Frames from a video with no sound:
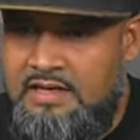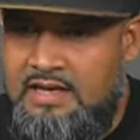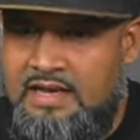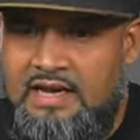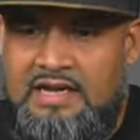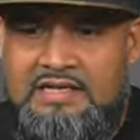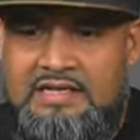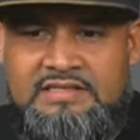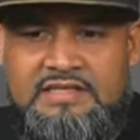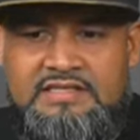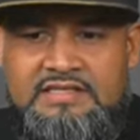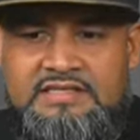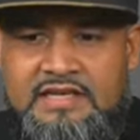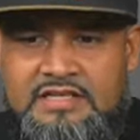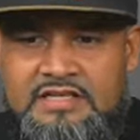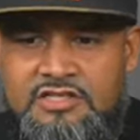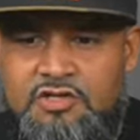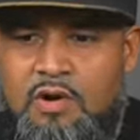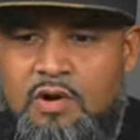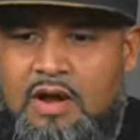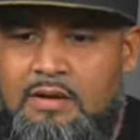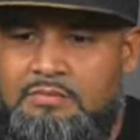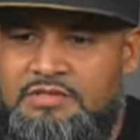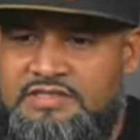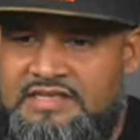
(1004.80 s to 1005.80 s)
It is a six
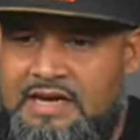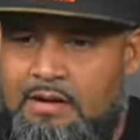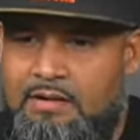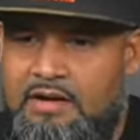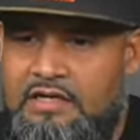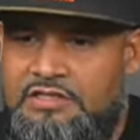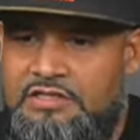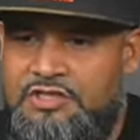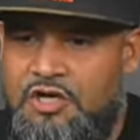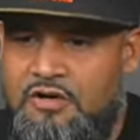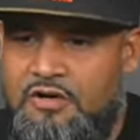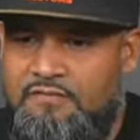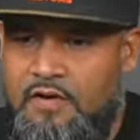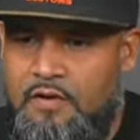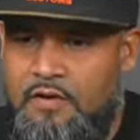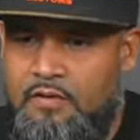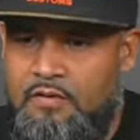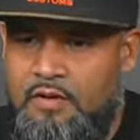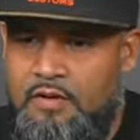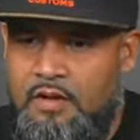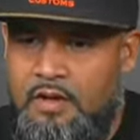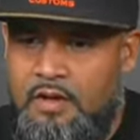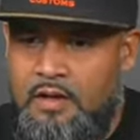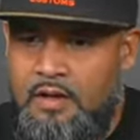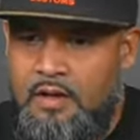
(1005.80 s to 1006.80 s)
gram steering servo.